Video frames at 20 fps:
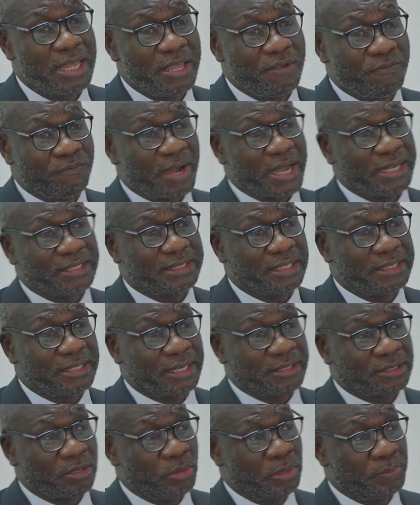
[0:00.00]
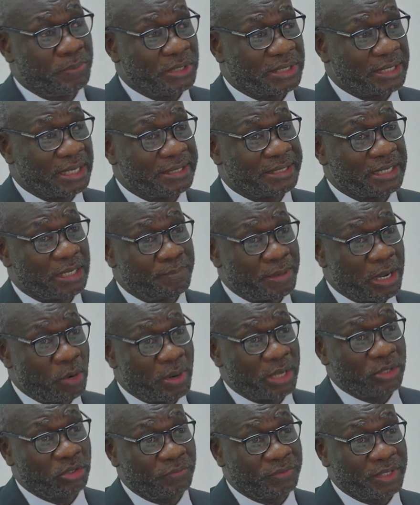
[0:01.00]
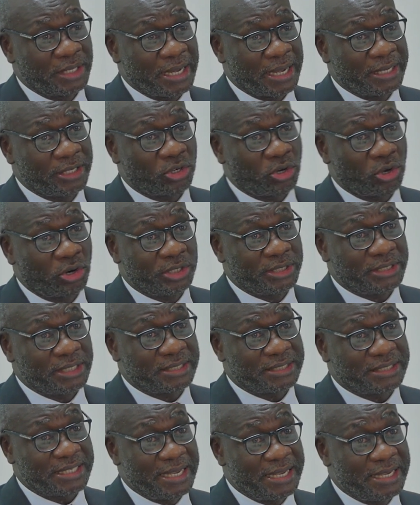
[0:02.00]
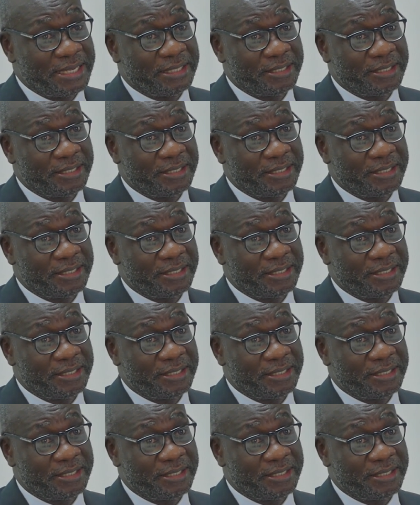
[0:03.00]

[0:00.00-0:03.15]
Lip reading: invited us and represented by one of the gynecologists